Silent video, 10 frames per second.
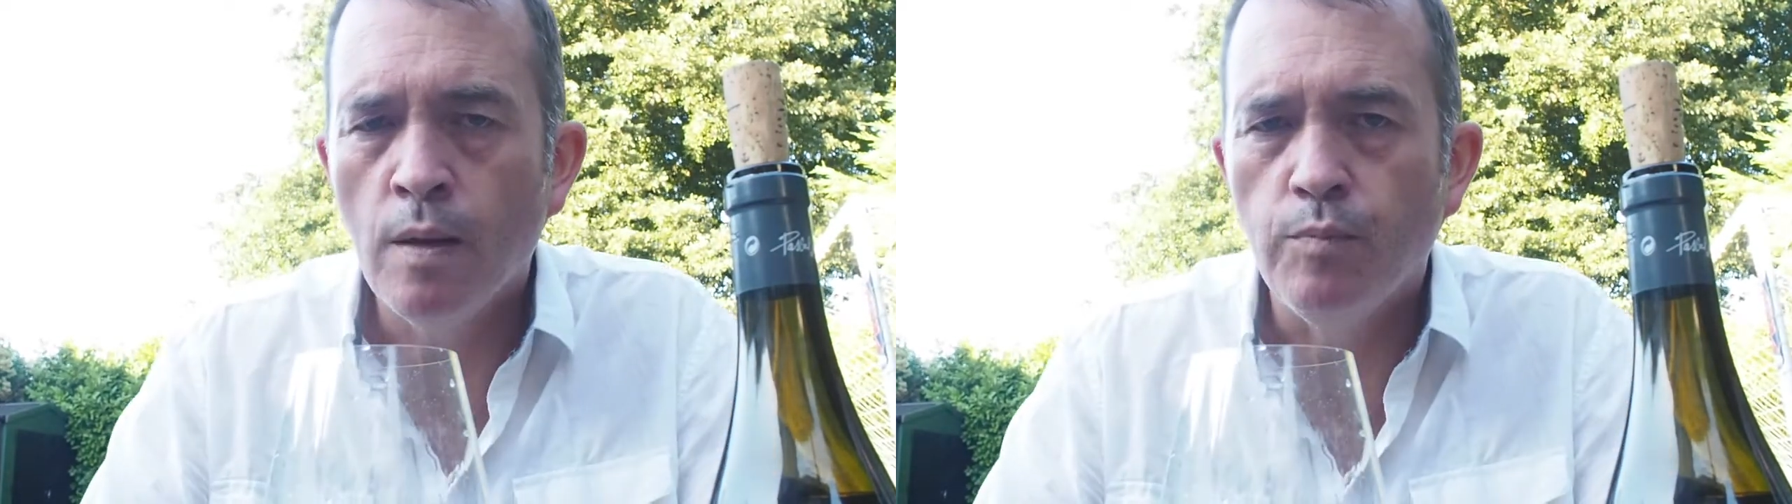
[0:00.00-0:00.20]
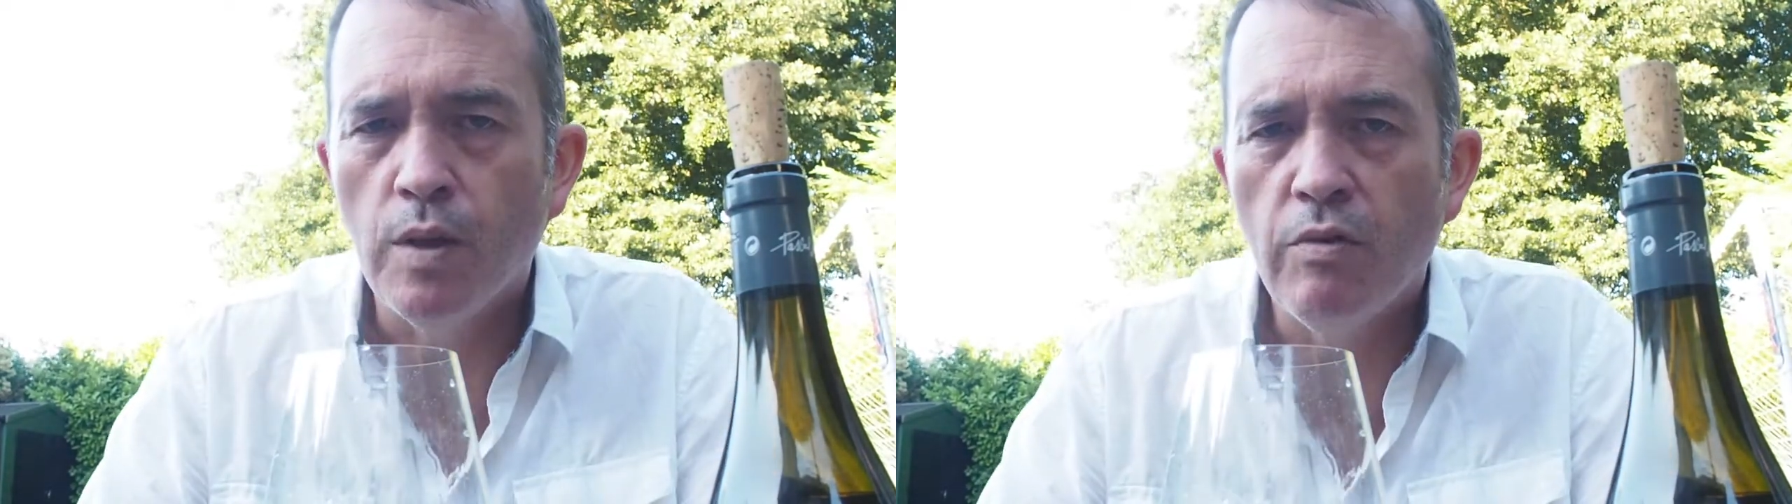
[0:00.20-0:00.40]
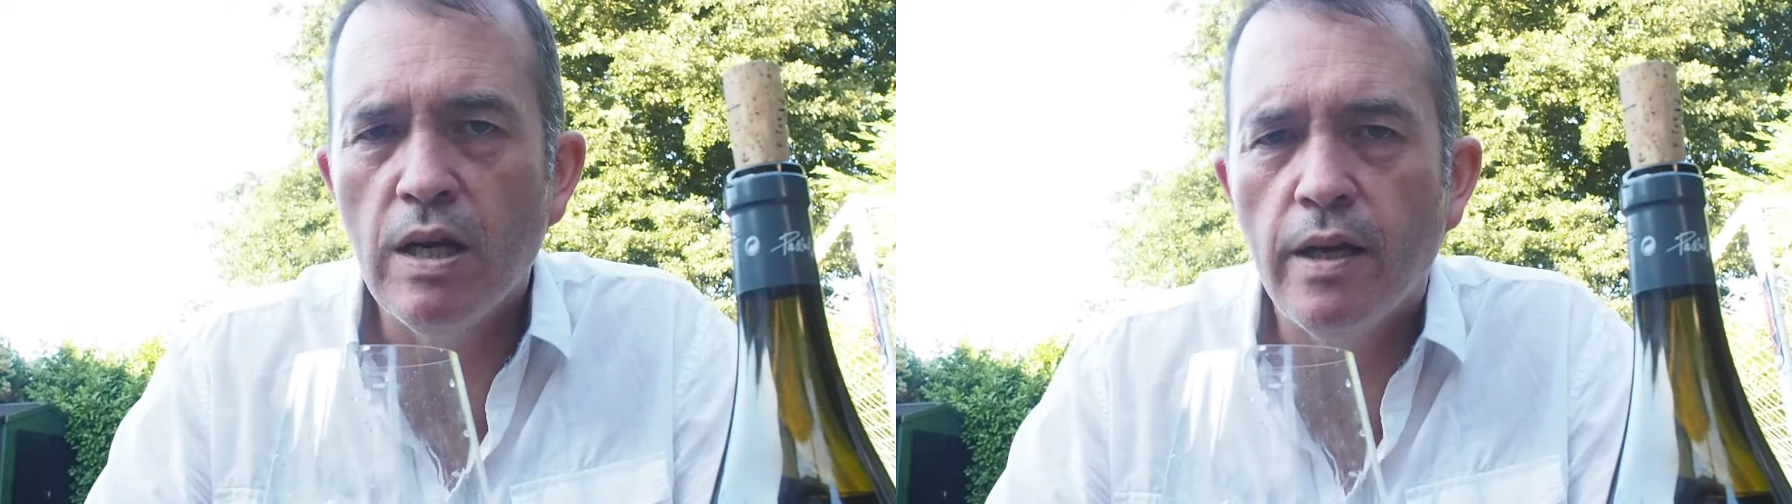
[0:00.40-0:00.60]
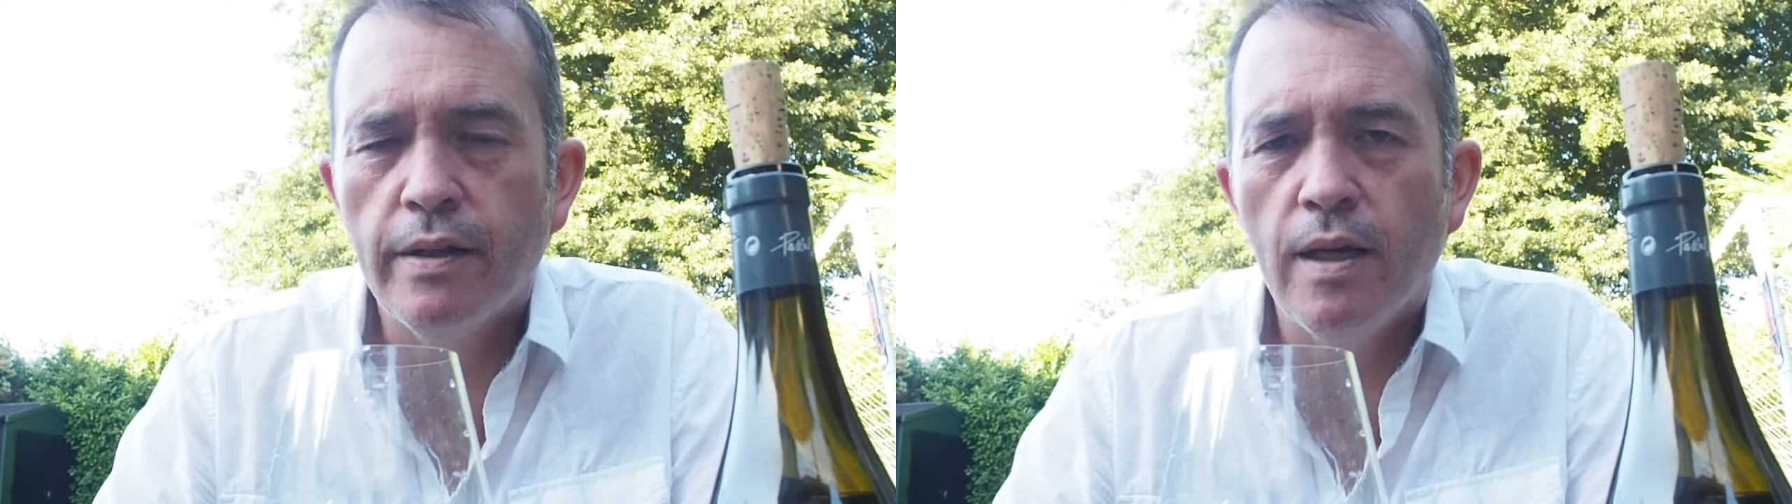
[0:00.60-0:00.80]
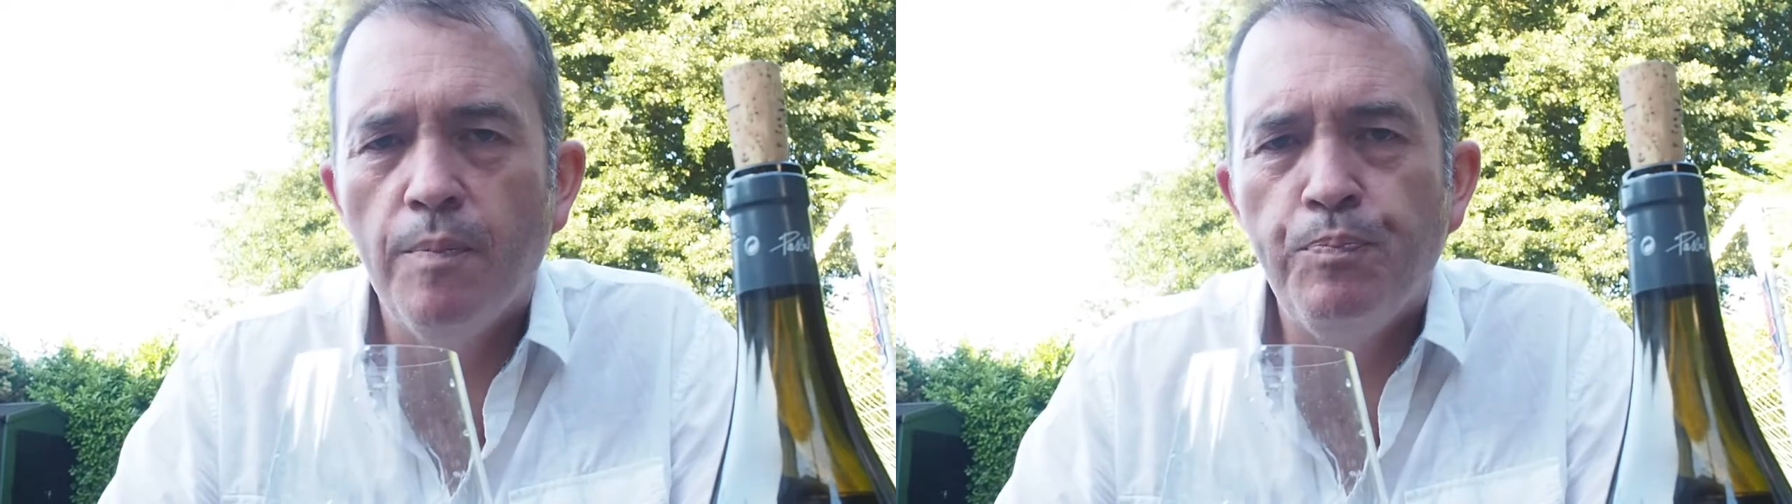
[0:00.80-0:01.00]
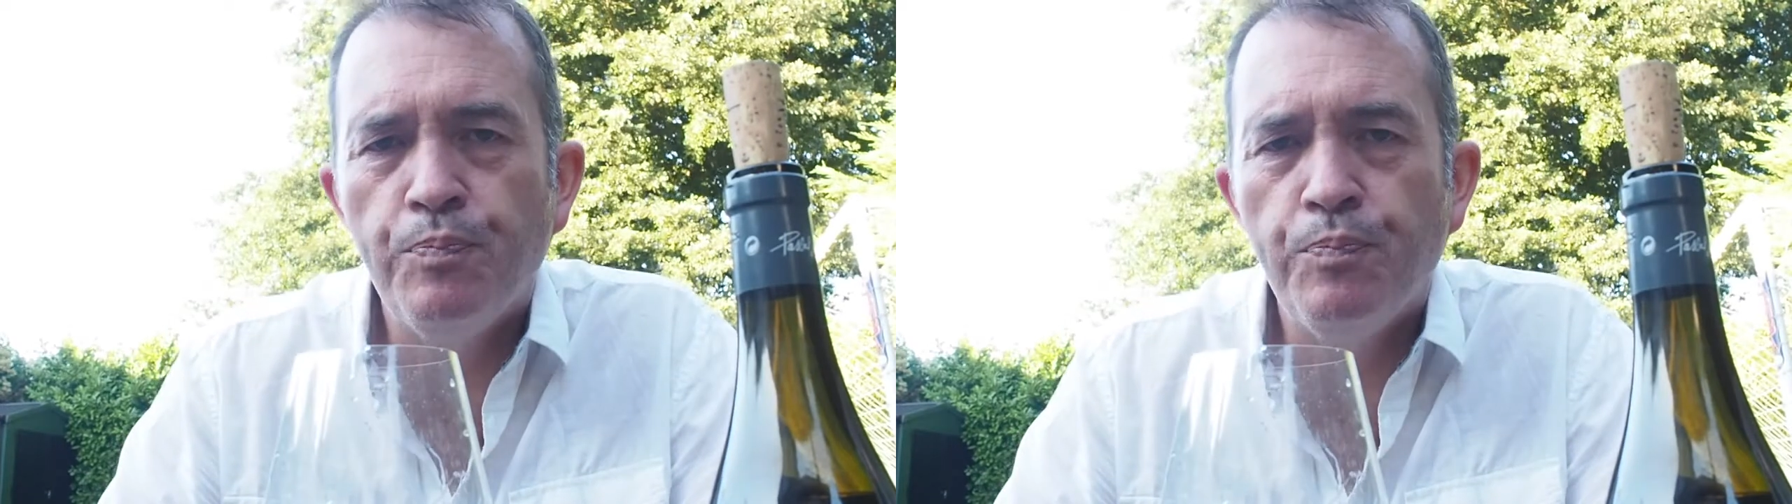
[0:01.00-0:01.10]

I really like the